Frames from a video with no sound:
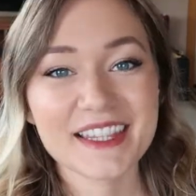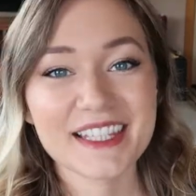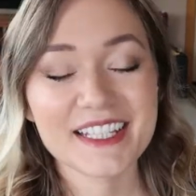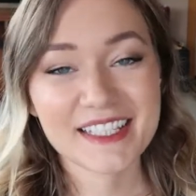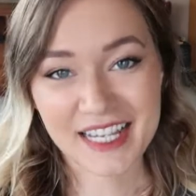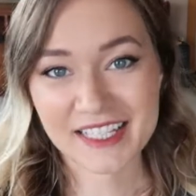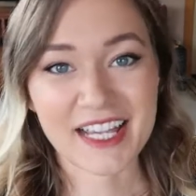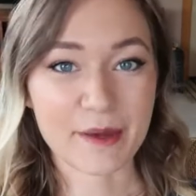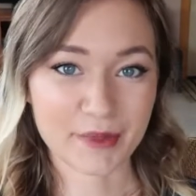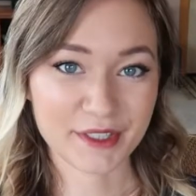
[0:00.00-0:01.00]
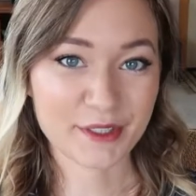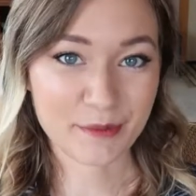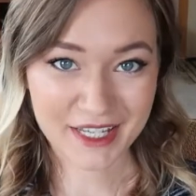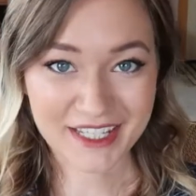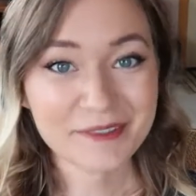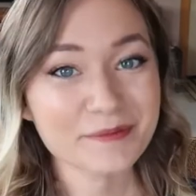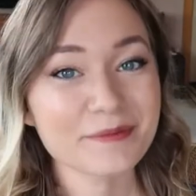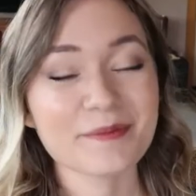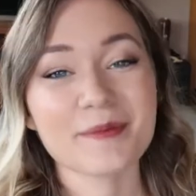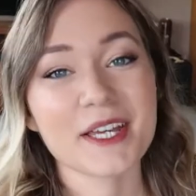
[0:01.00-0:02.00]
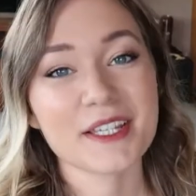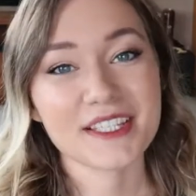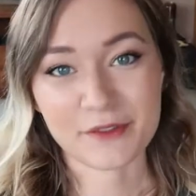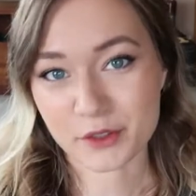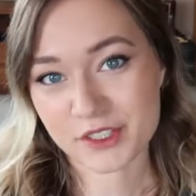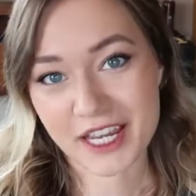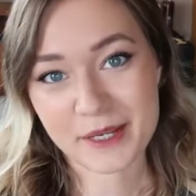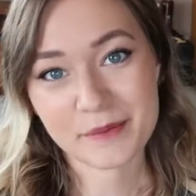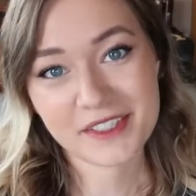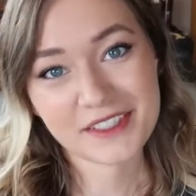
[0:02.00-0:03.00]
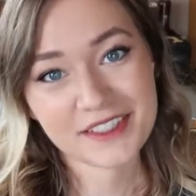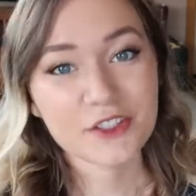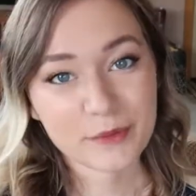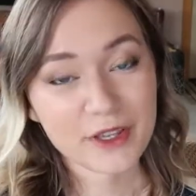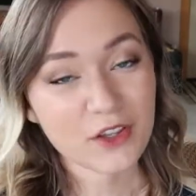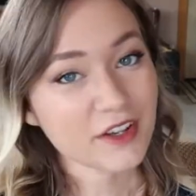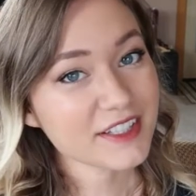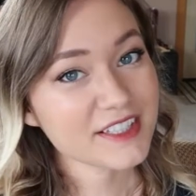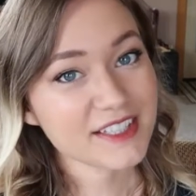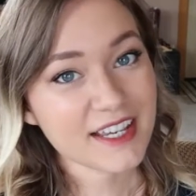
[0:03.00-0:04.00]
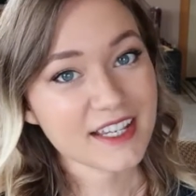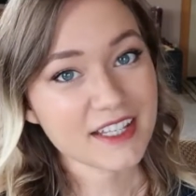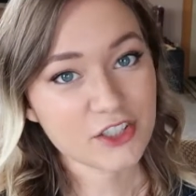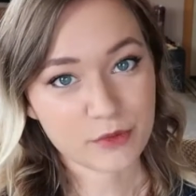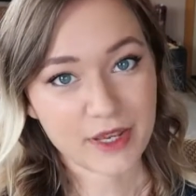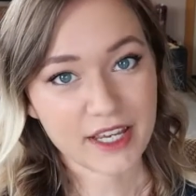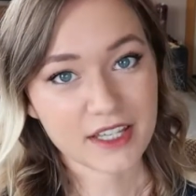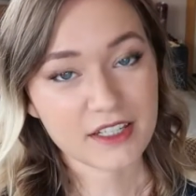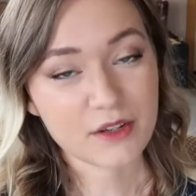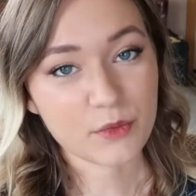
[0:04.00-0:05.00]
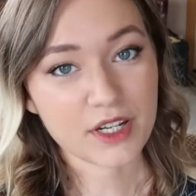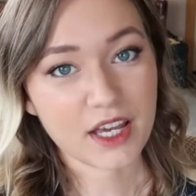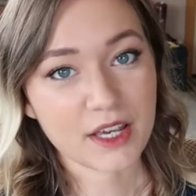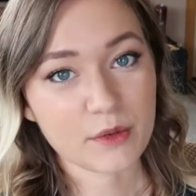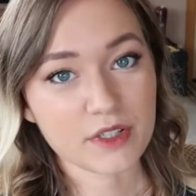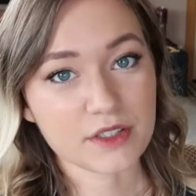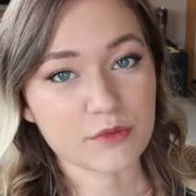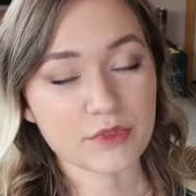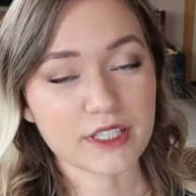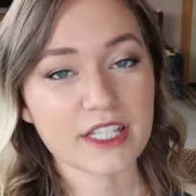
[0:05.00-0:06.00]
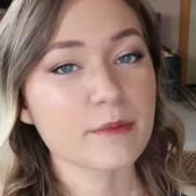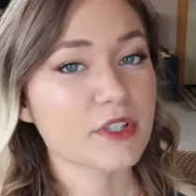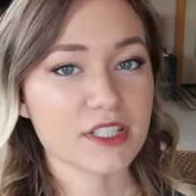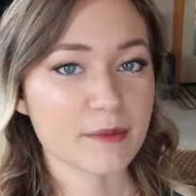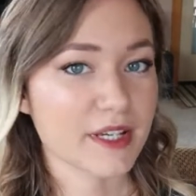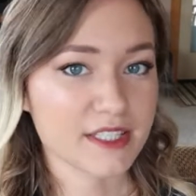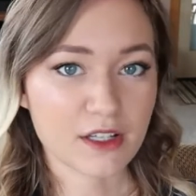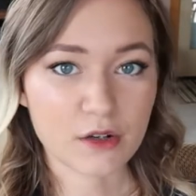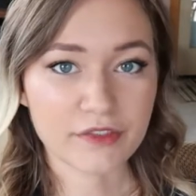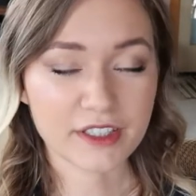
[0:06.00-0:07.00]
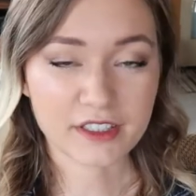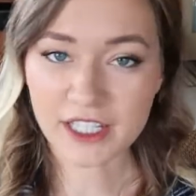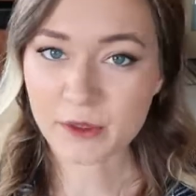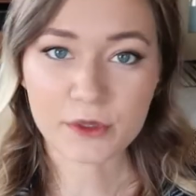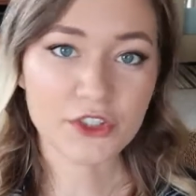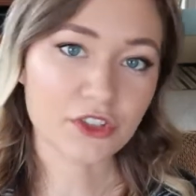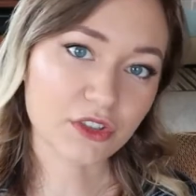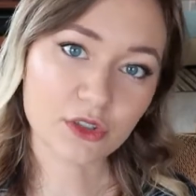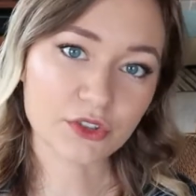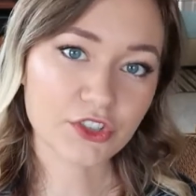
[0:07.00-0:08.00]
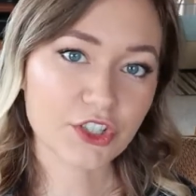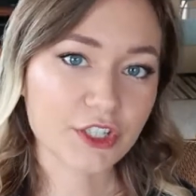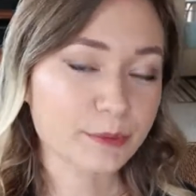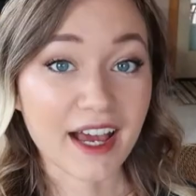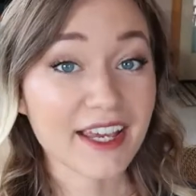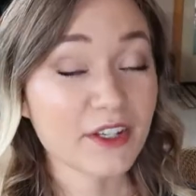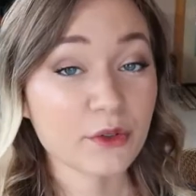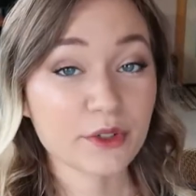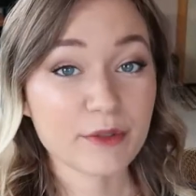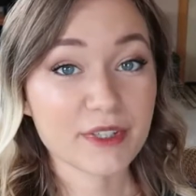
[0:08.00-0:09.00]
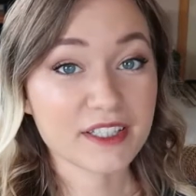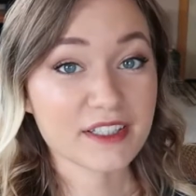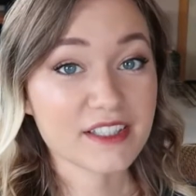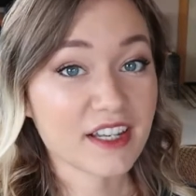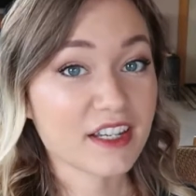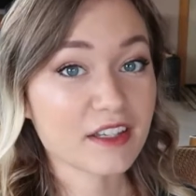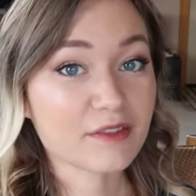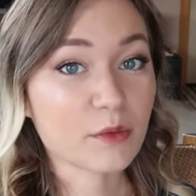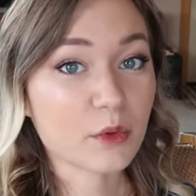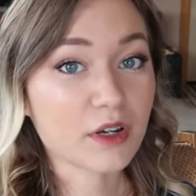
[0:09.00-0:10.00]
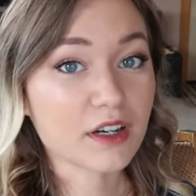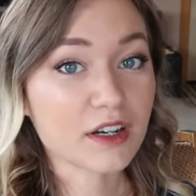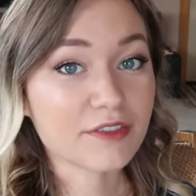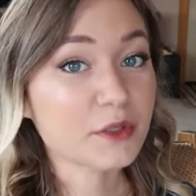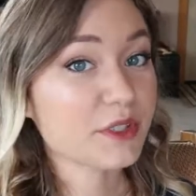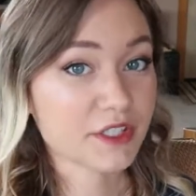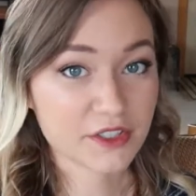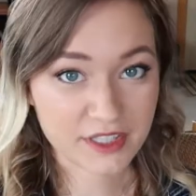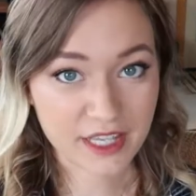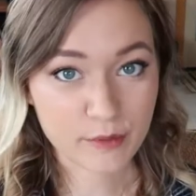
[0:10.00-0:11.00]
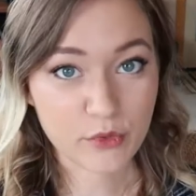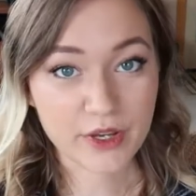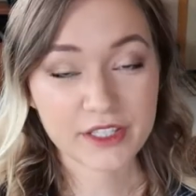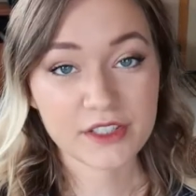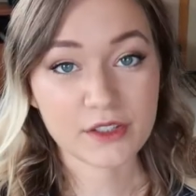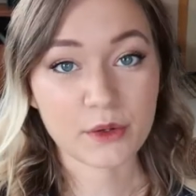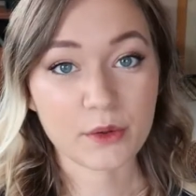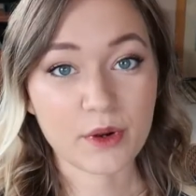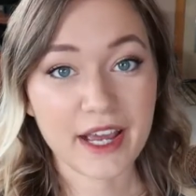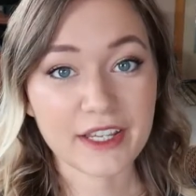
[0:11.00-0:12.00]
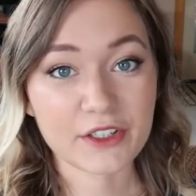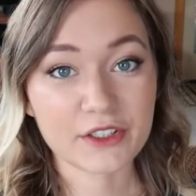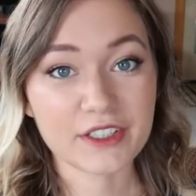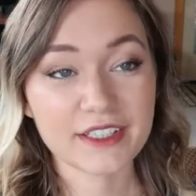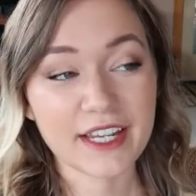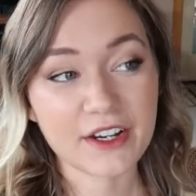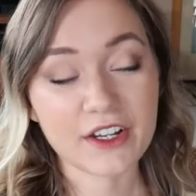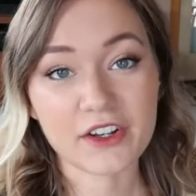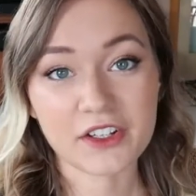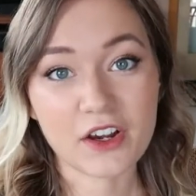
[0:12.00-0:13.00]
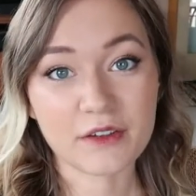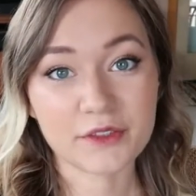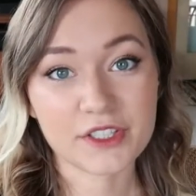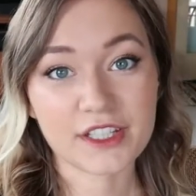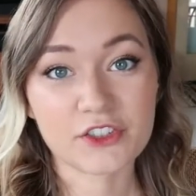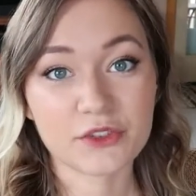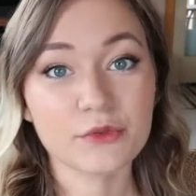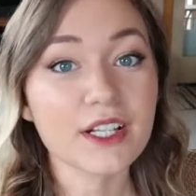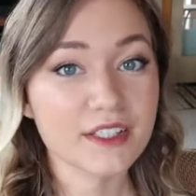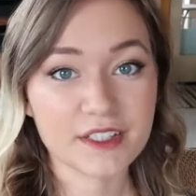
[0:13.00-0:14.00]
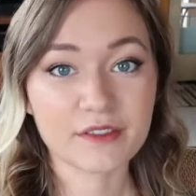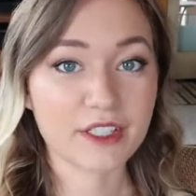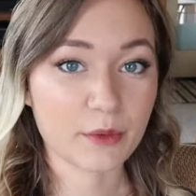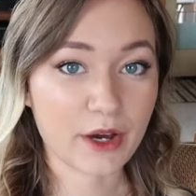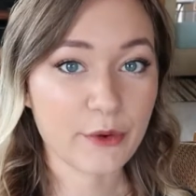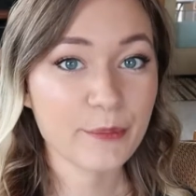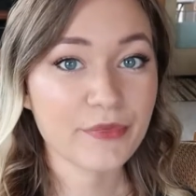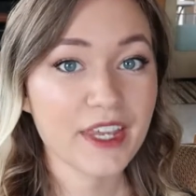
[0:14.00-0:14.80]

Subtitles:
This has happened to me several times. During my longest stay in Japan, when I was really immersing myself in the language and culture, I had already been studying for a few years at that point, so I could carry on a conversation relatively well.